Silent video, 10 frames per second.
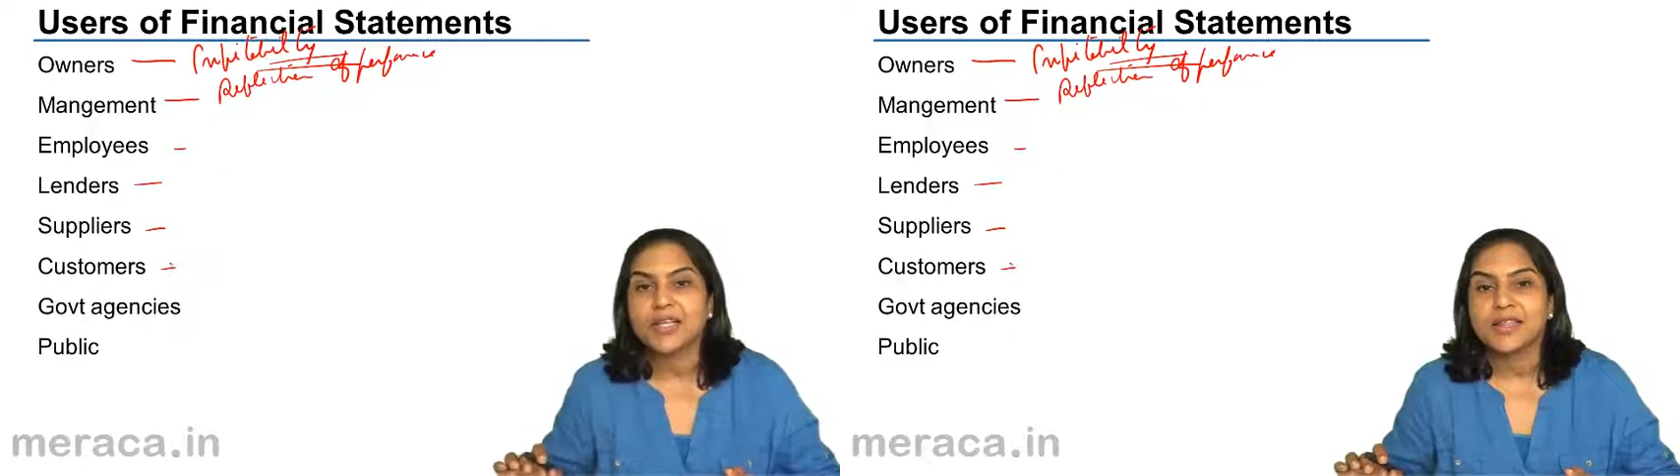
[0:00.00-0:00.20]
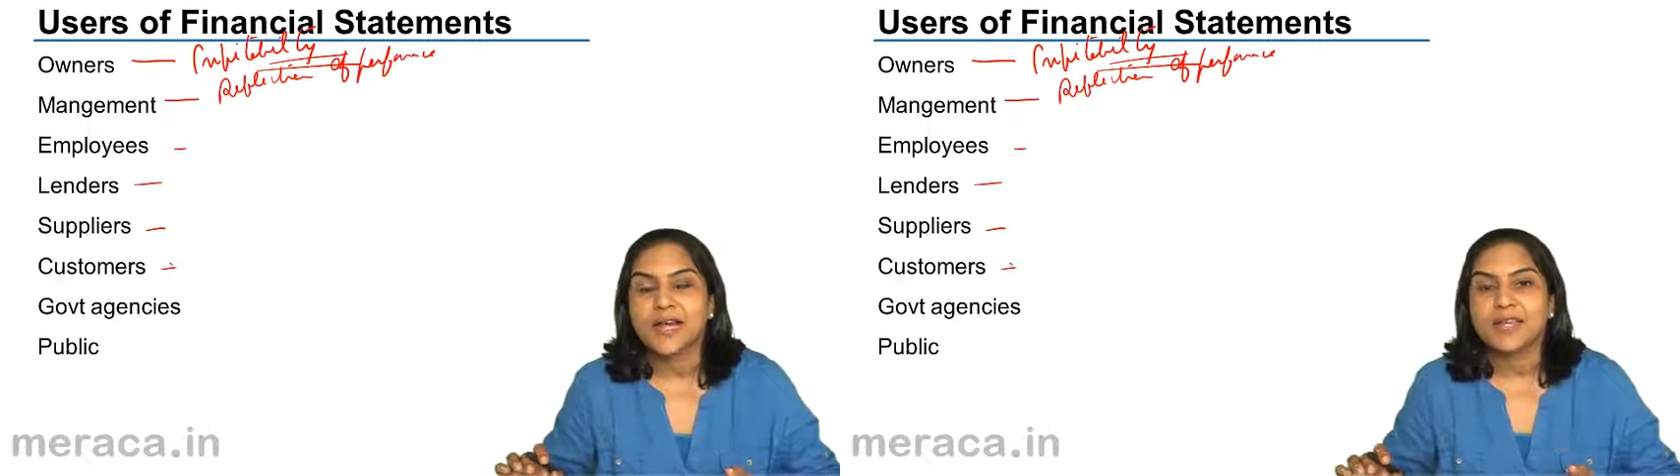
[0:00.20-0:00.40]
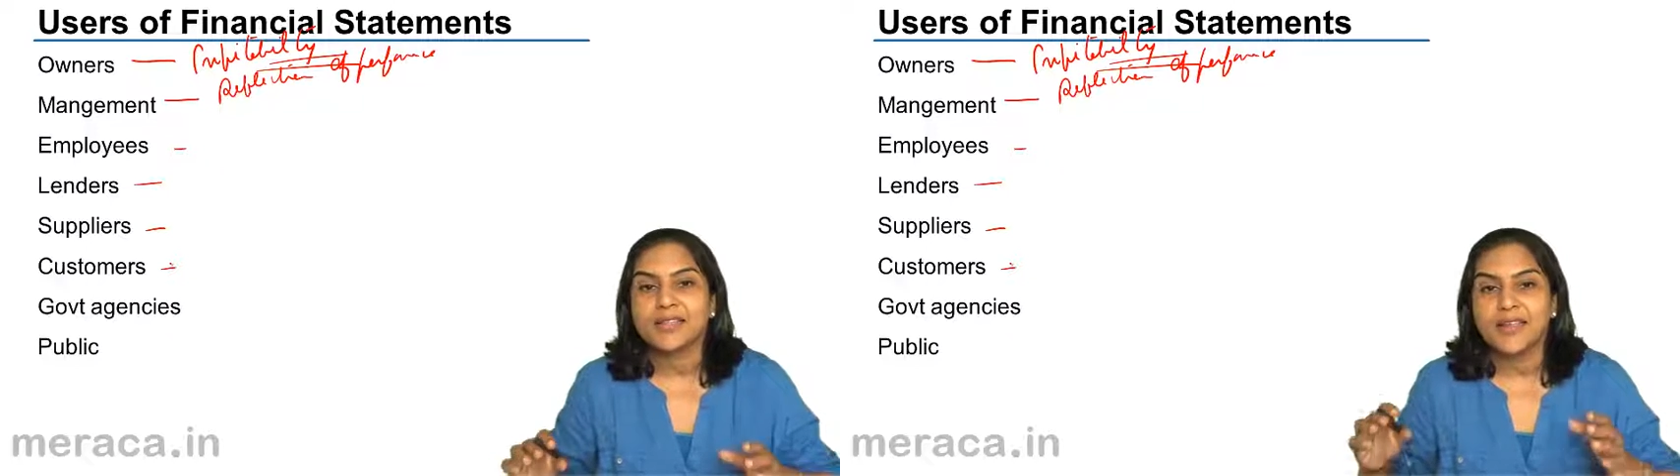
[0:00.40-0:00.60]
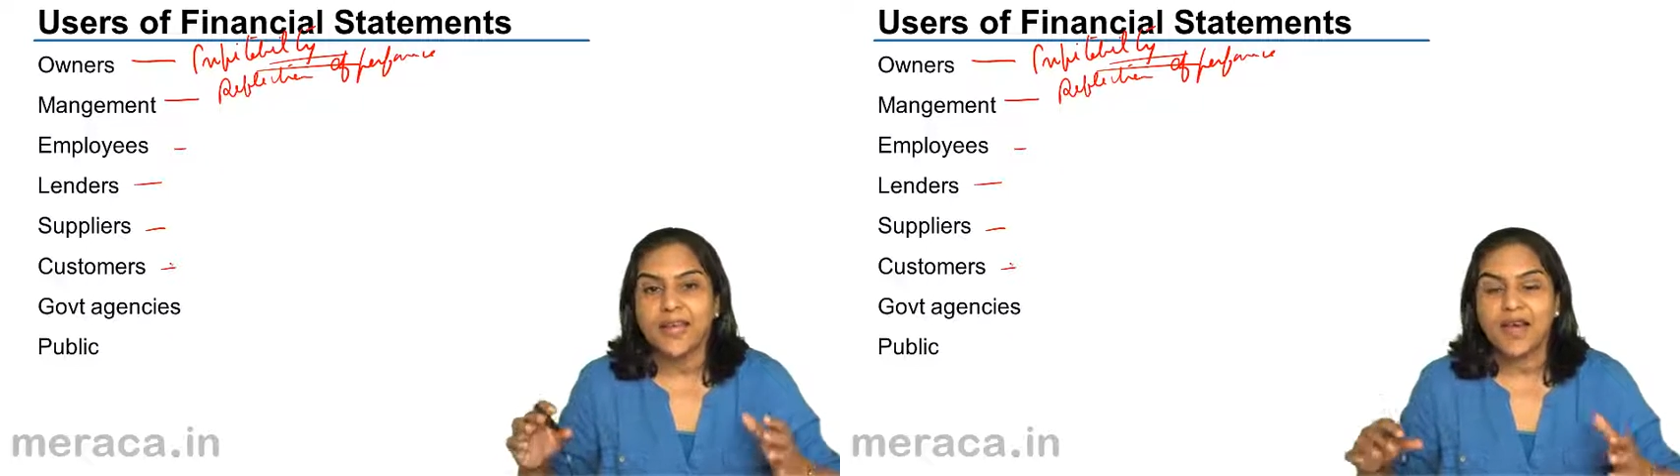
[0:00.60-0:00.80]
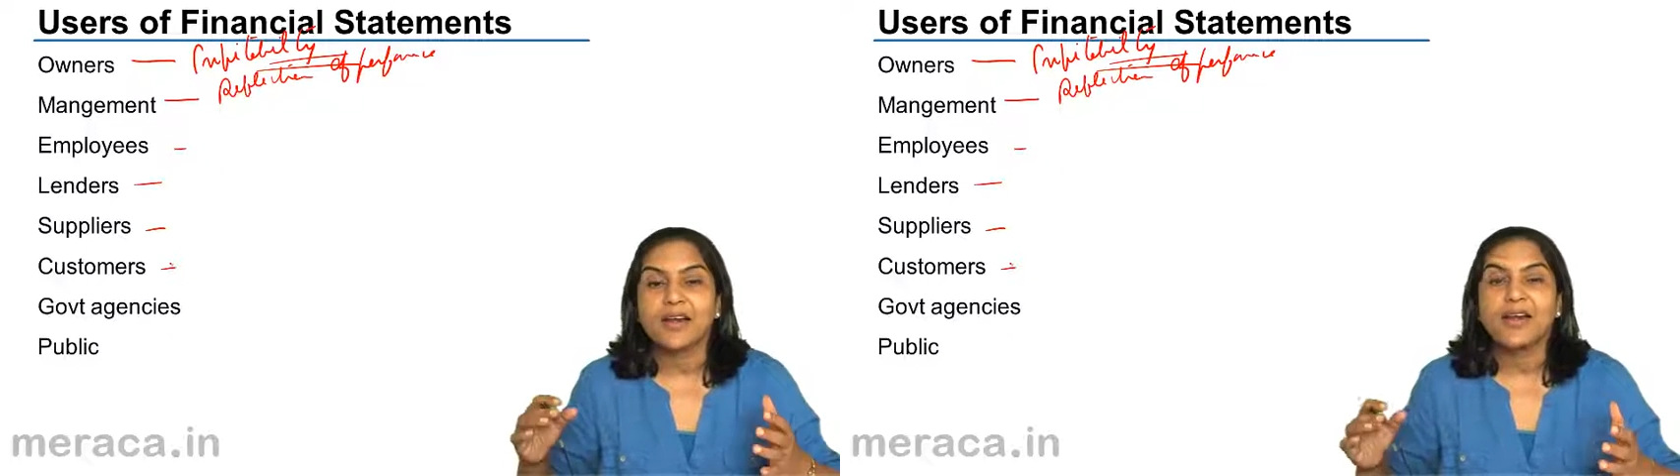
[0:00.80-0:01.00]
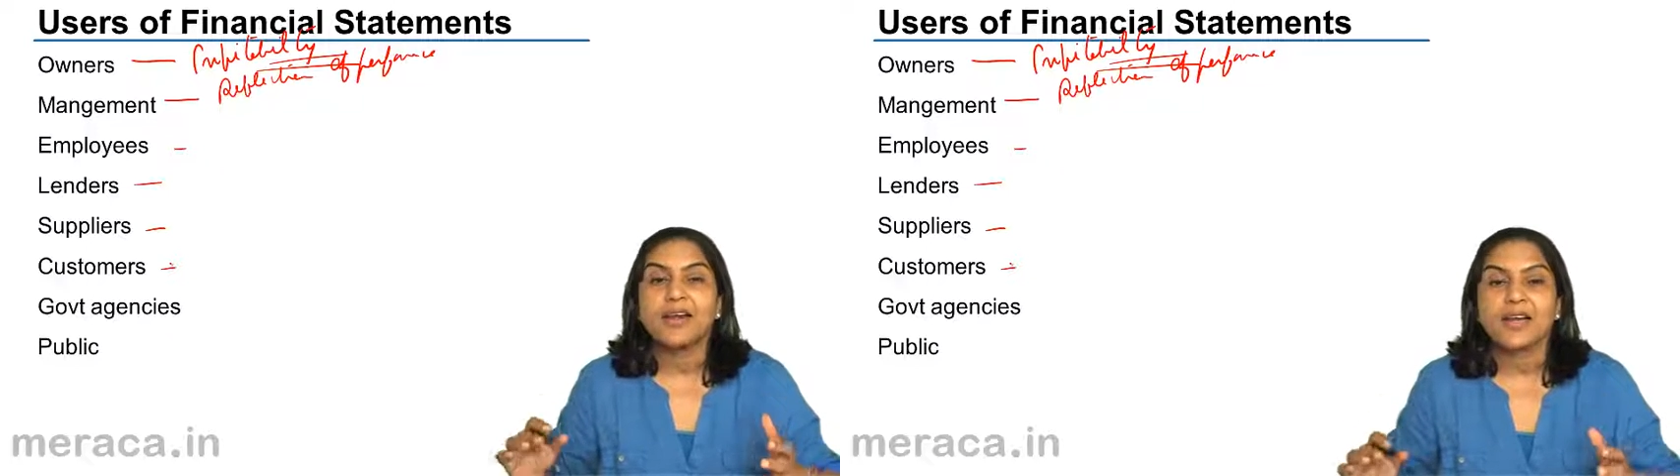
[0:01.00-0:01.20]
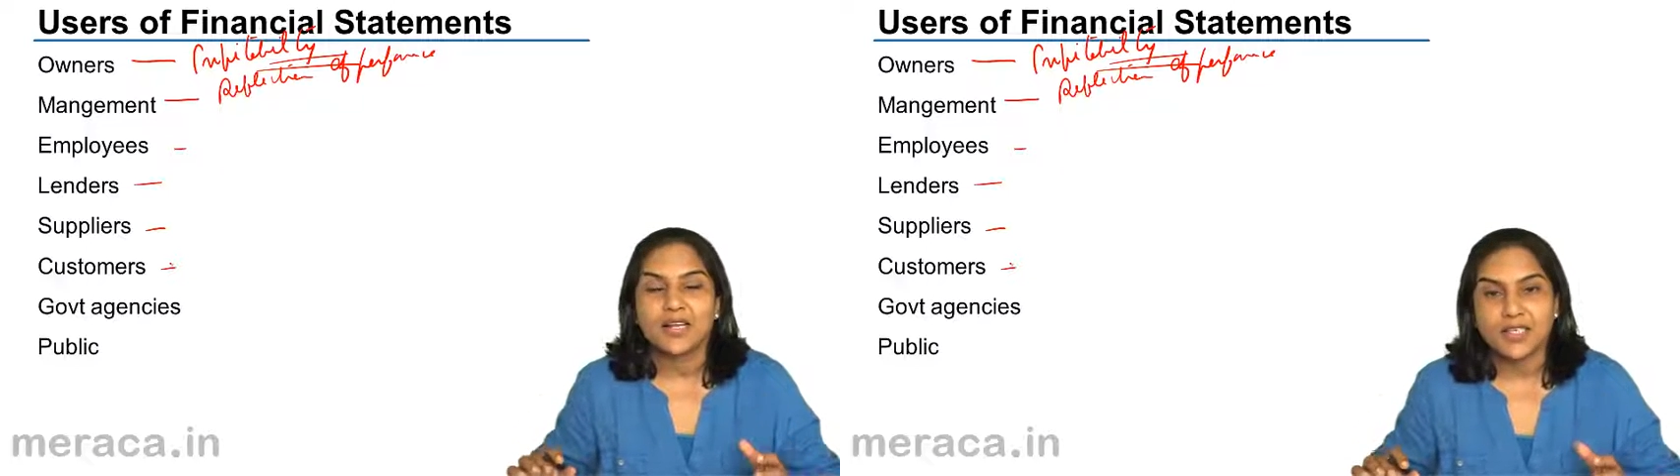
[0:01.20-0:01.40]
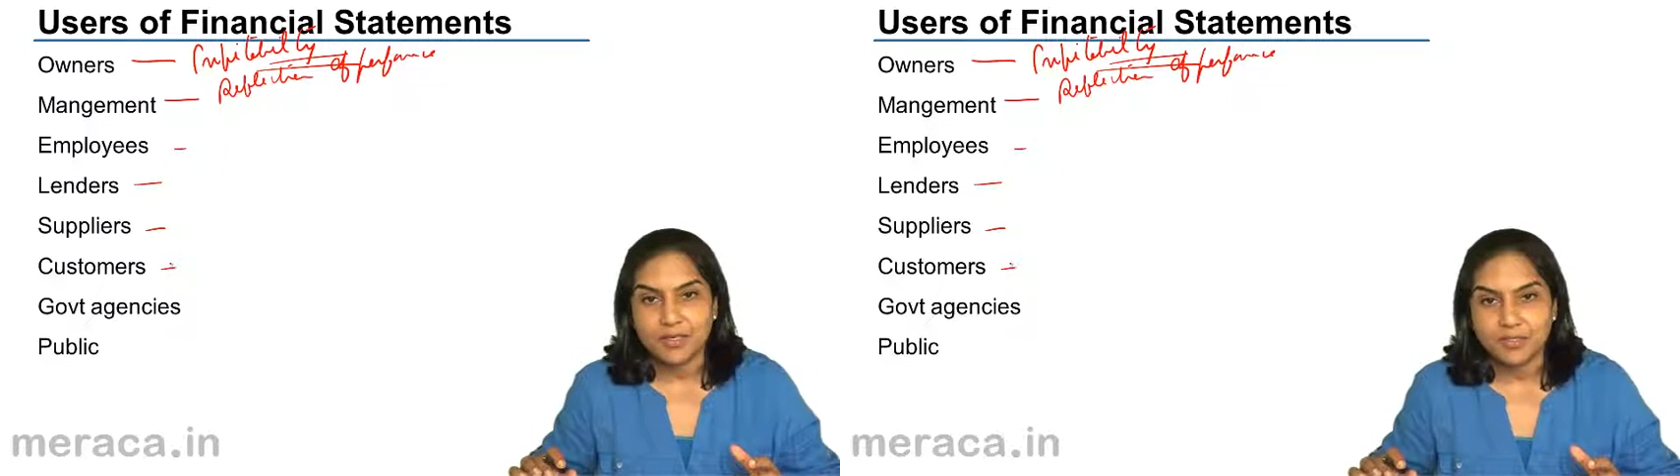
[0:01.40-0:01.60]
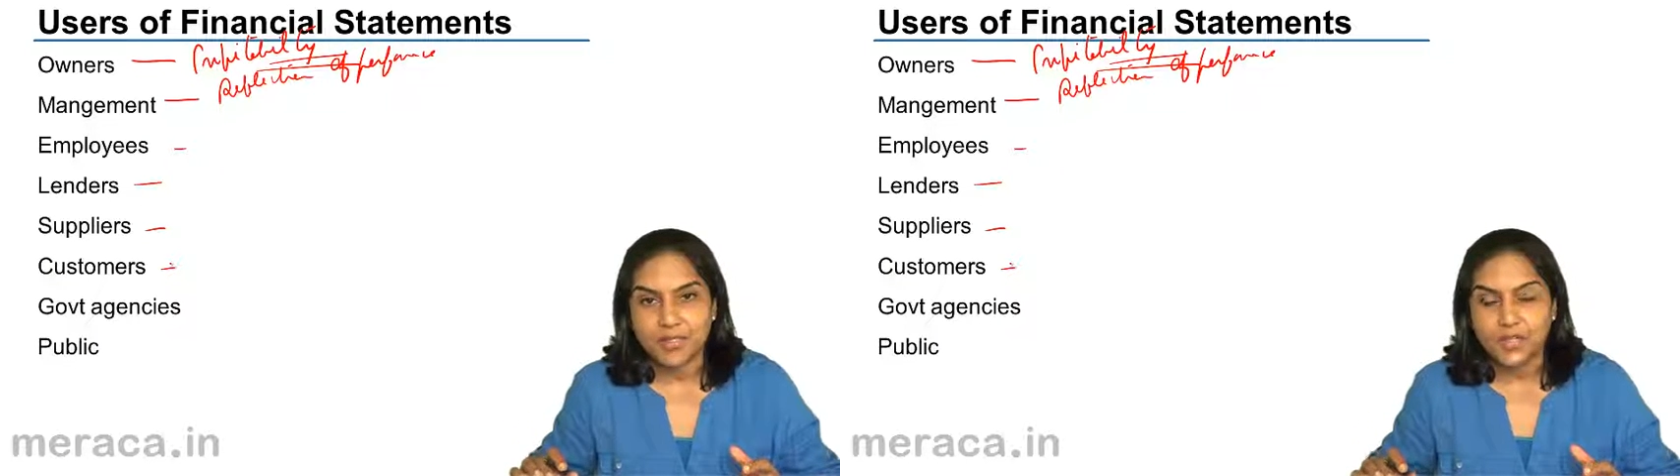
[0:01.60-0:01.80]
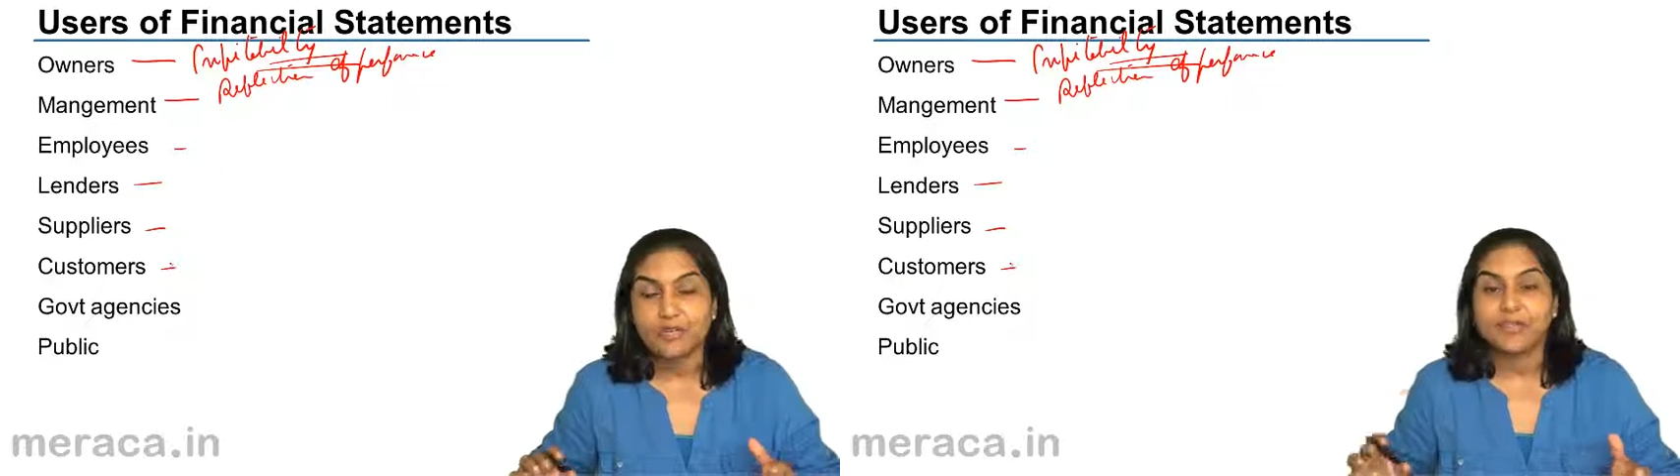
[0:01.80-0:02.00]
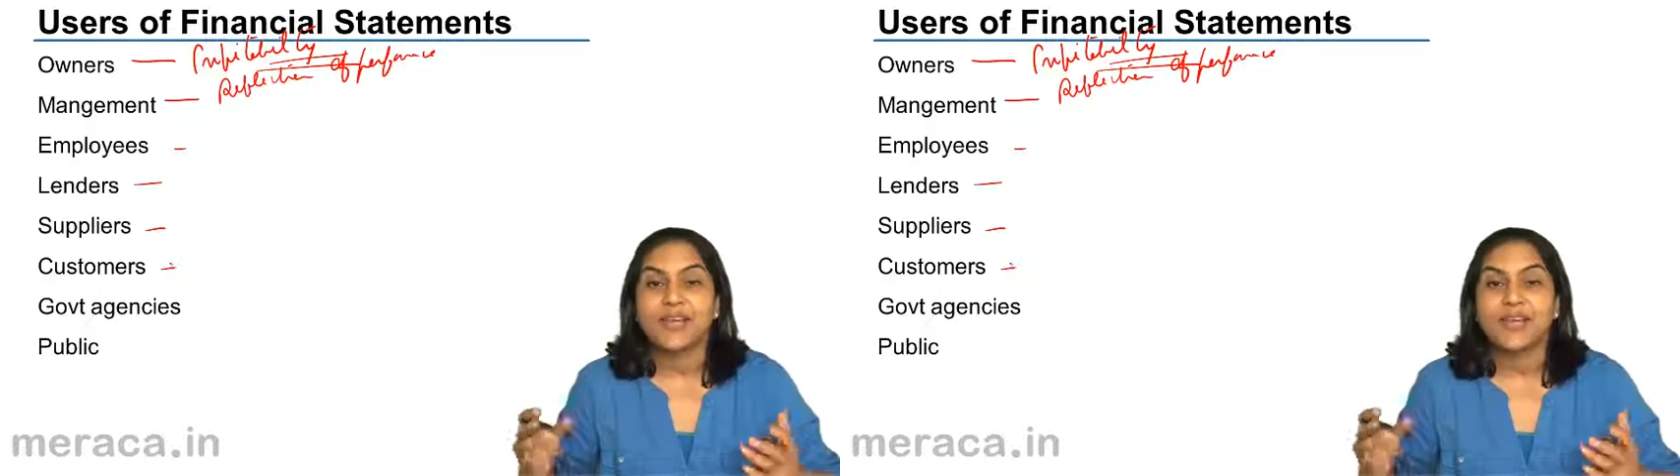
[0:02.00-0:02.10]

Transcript: that they are customers of,